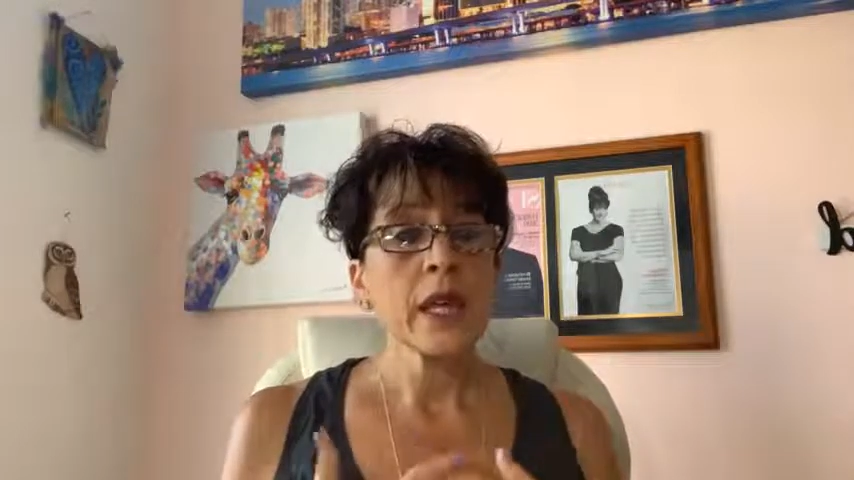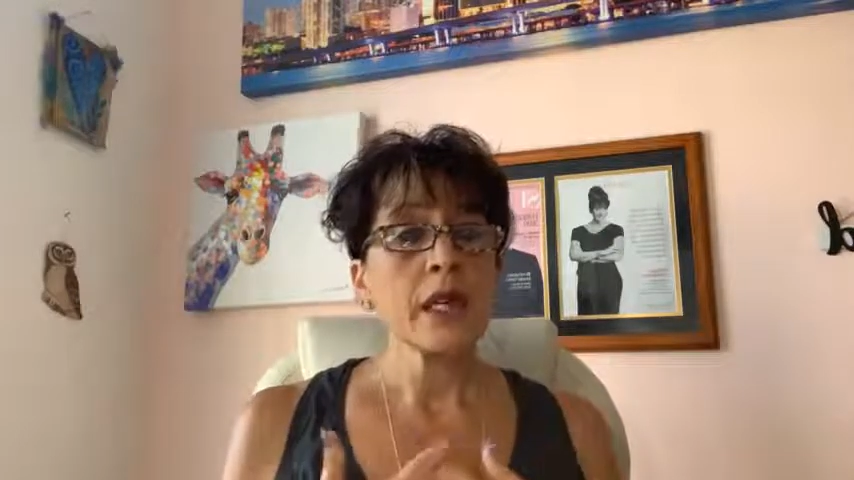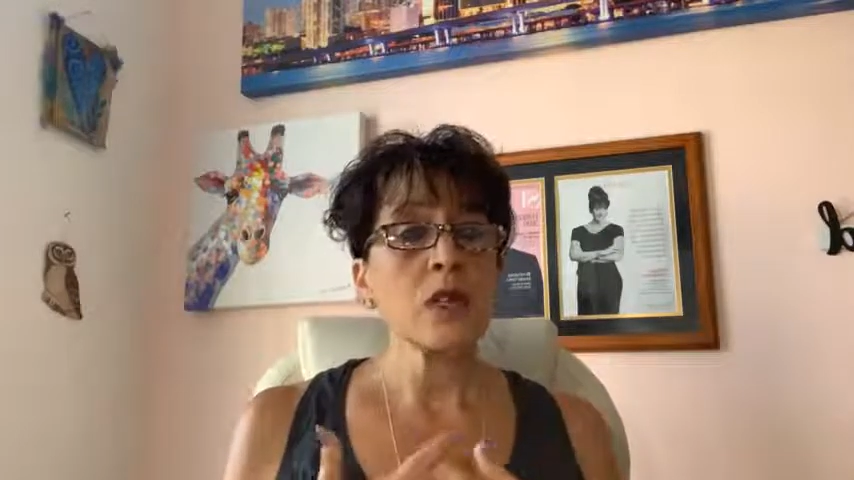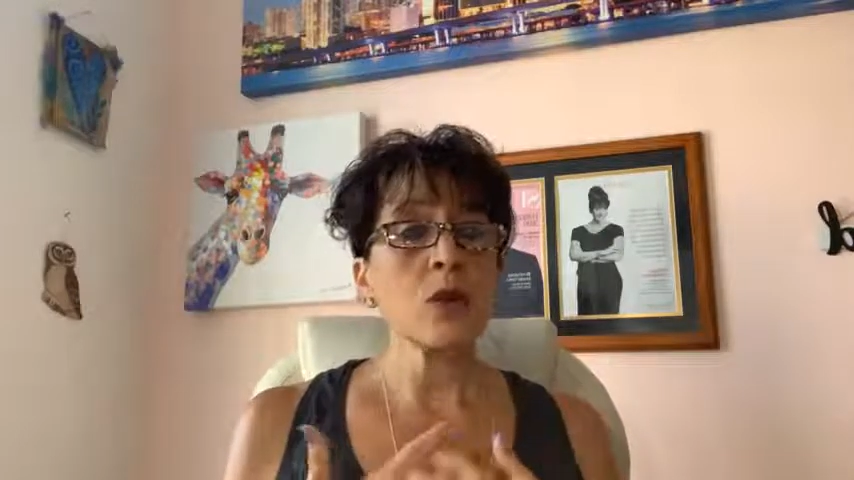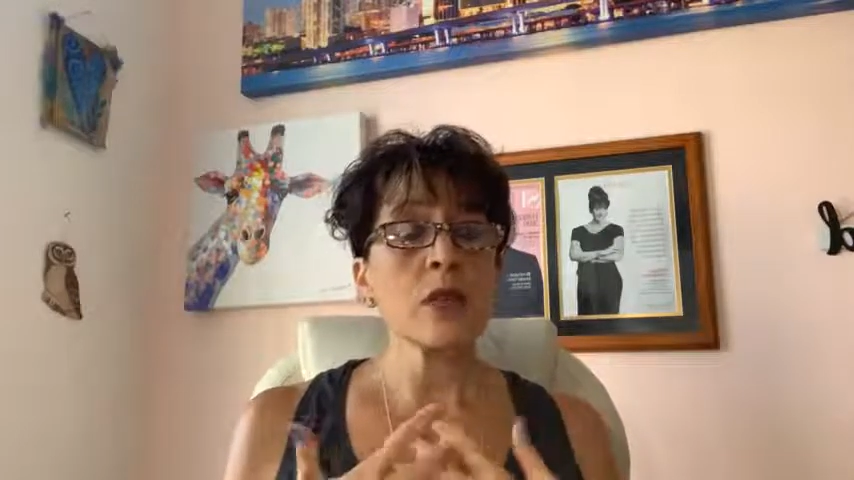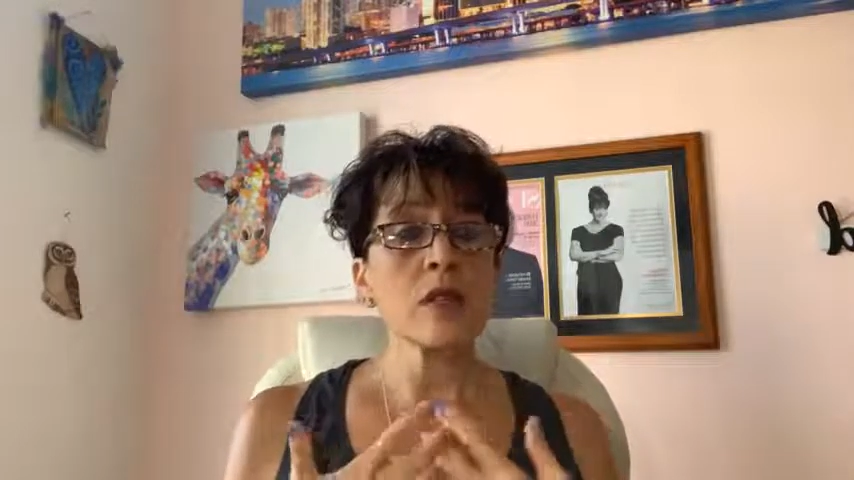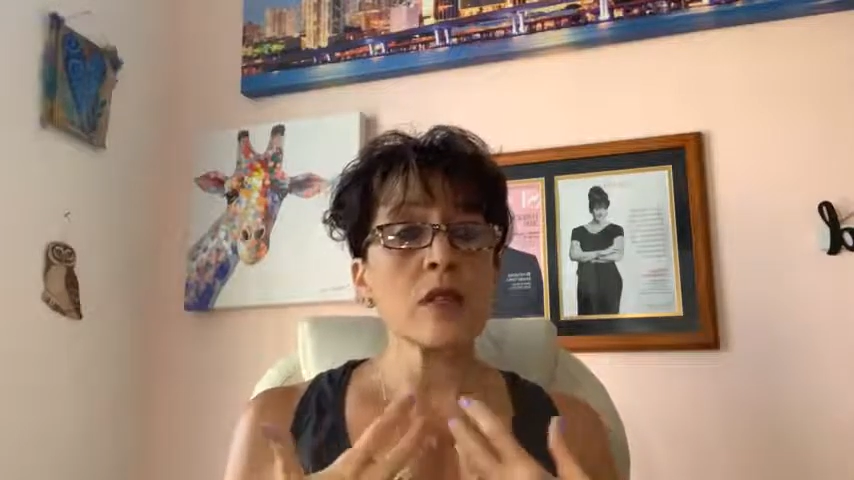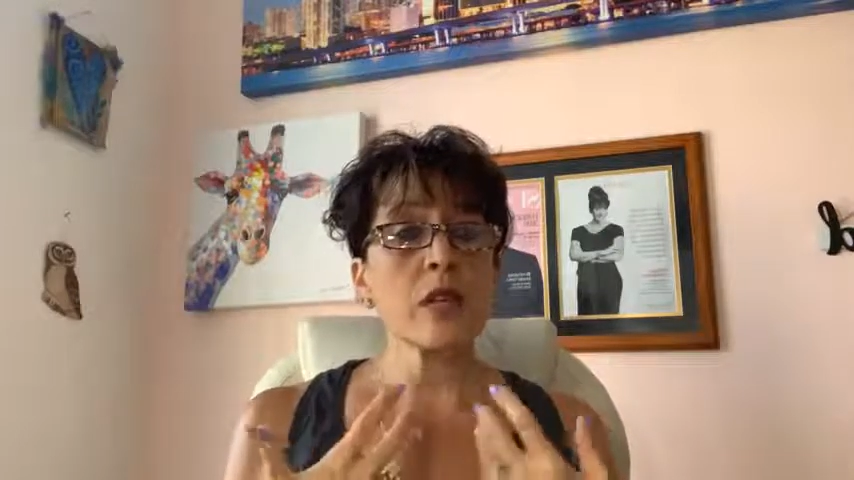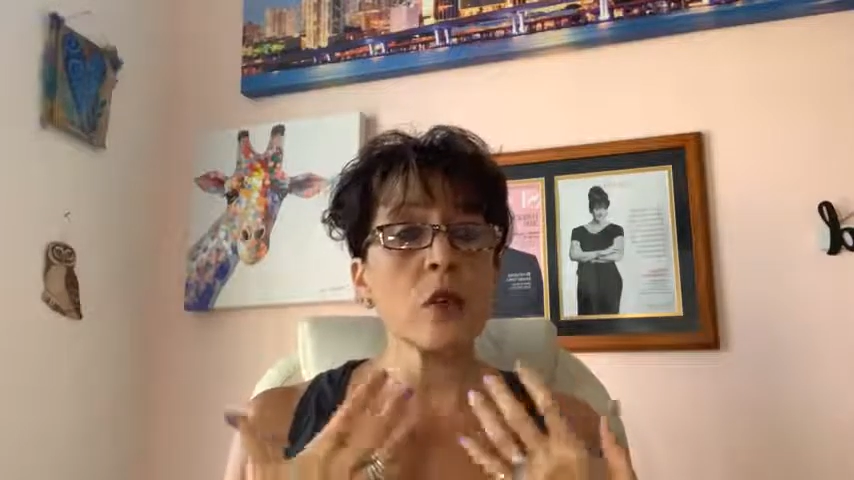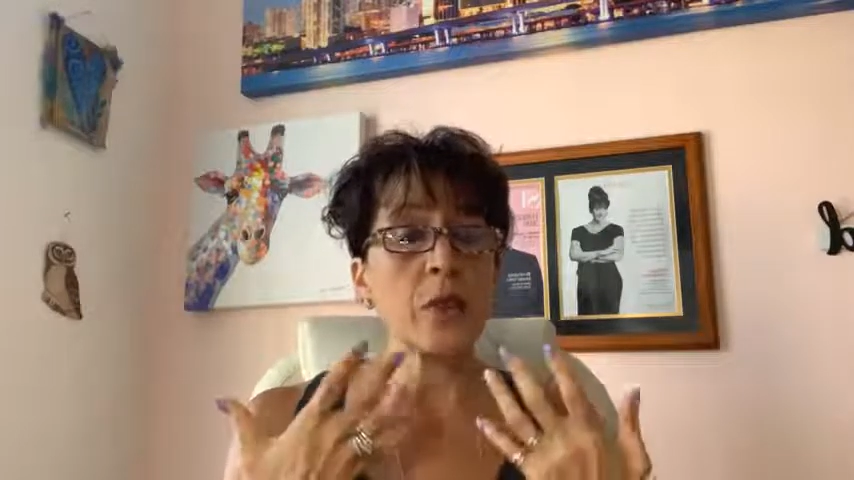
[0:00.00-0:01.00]
You can
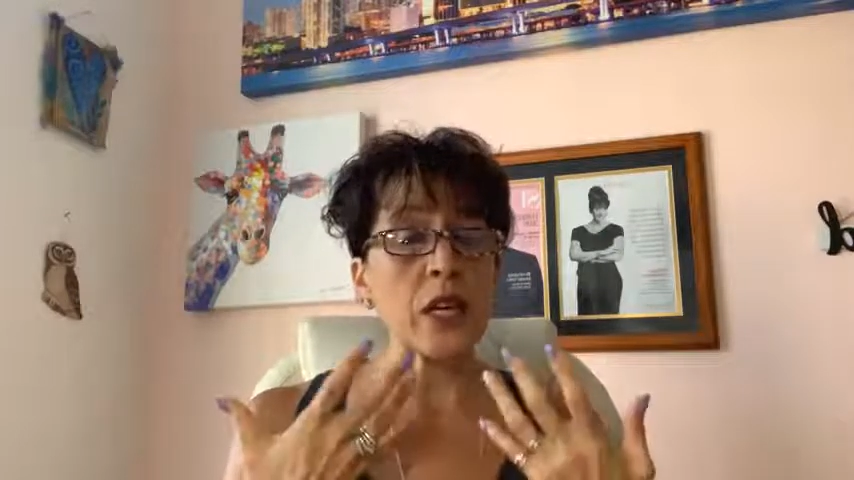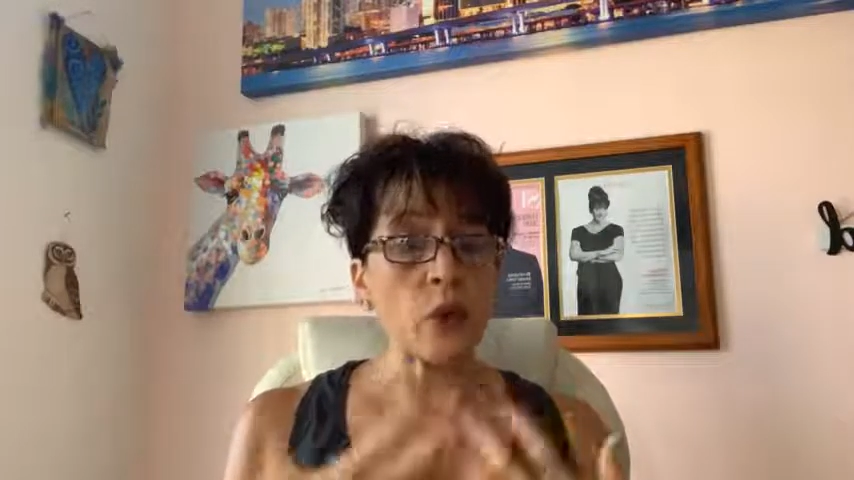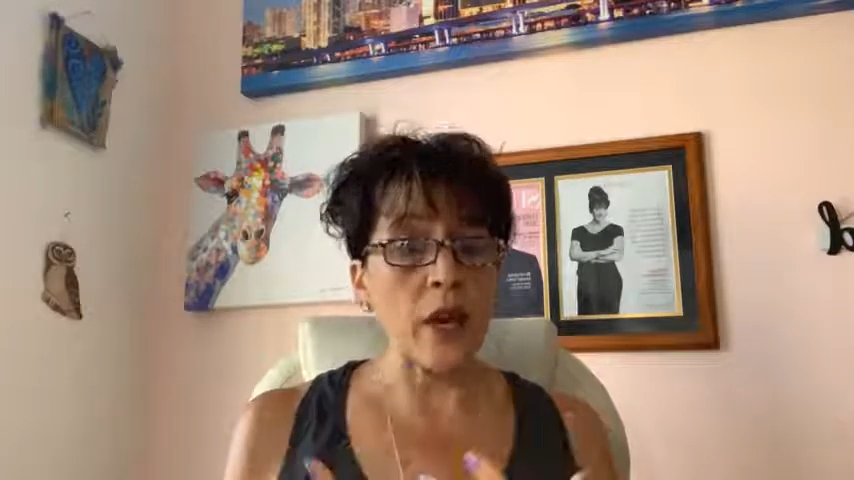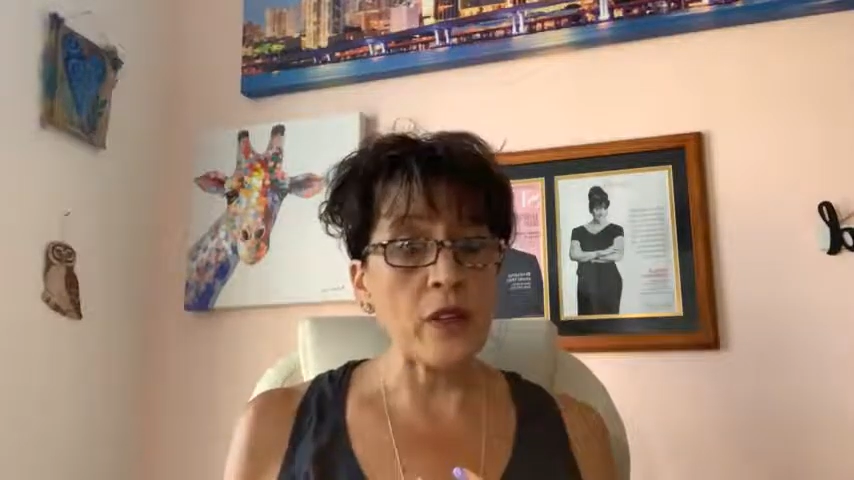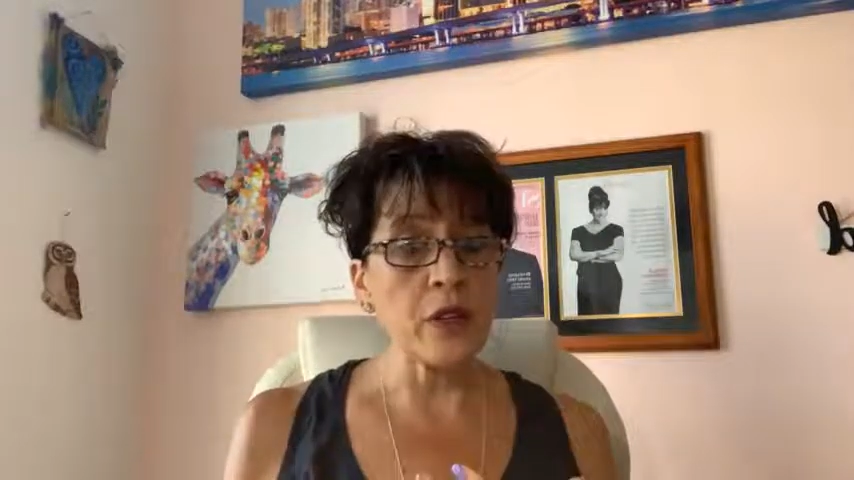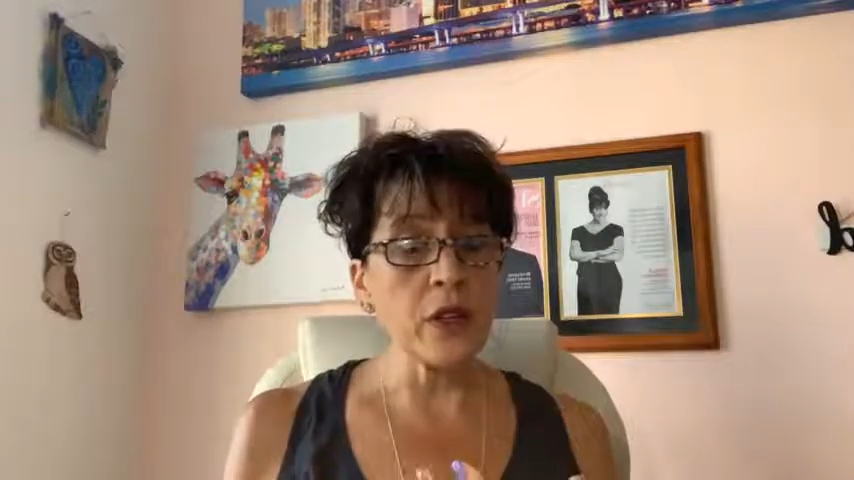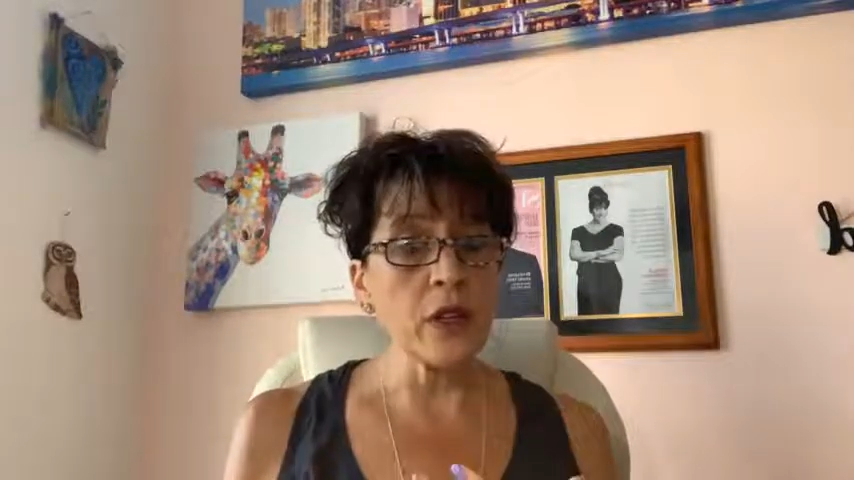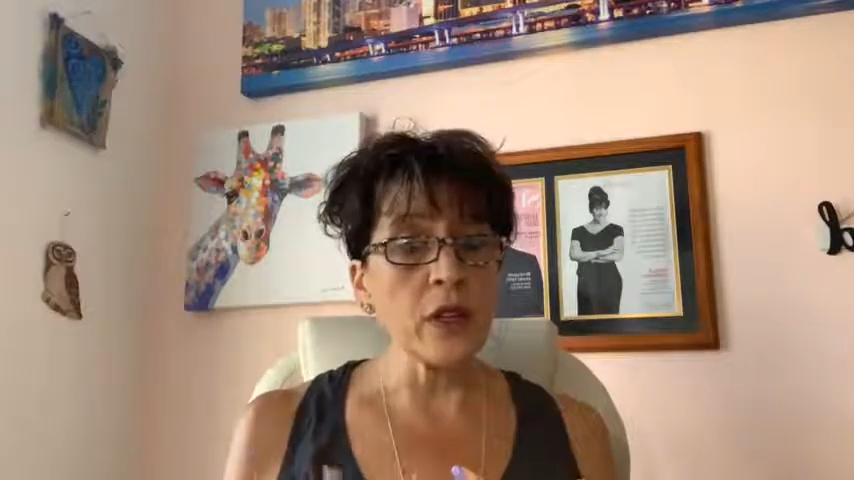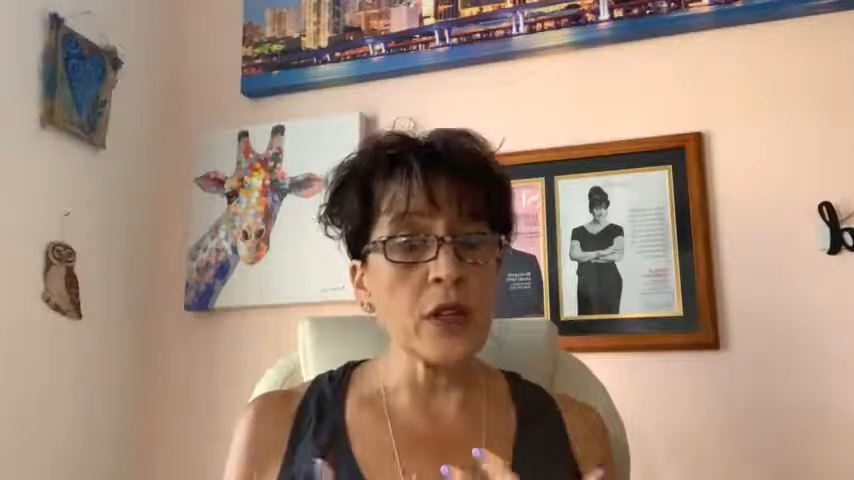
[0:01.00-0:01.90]
still be grateful.